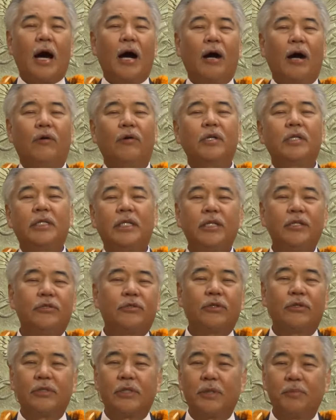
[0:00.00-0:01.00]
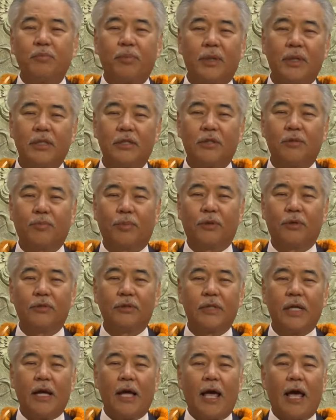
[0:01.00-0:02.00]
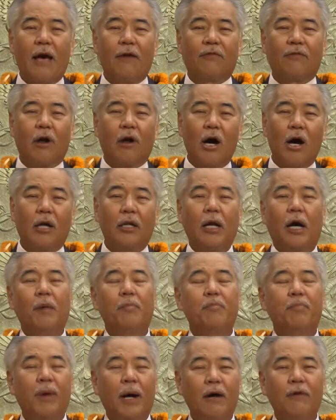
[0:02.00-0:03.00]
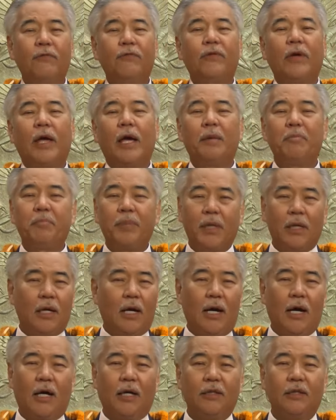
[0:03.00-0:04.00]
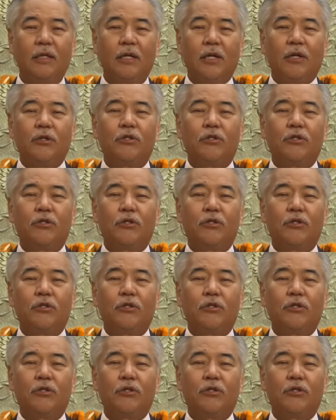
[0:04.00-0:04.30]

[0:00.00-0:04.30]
Our teachers and principals have gone above and beyond